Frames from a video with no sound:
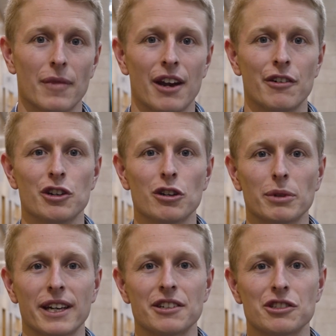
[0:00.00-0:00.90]
a renewable
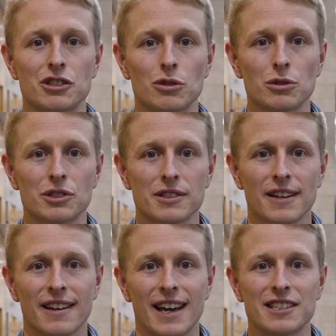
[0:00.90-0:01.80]
energy source,
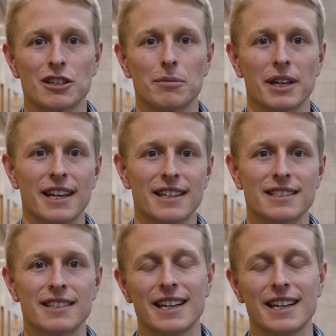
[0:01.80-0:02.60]
Eskom connected,